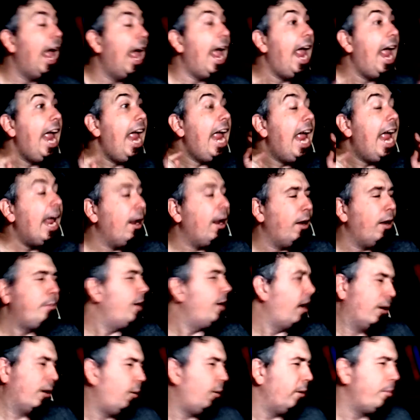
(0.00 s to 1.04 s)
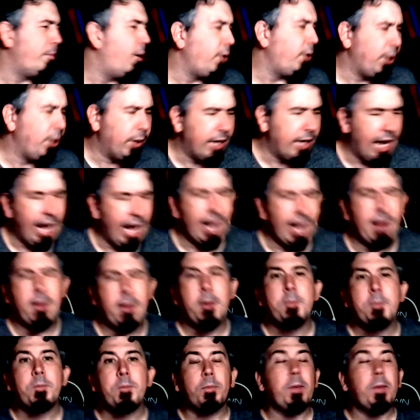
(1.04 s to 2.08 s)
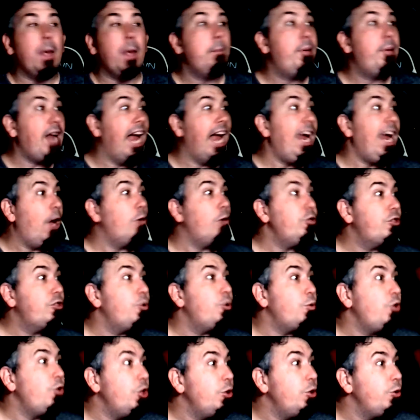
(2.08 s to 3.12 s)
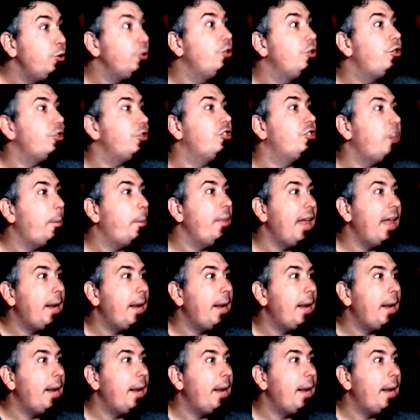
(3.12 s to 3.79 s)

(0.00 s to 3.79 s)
And I'm not going to poke you in the eye. But I also lose some of that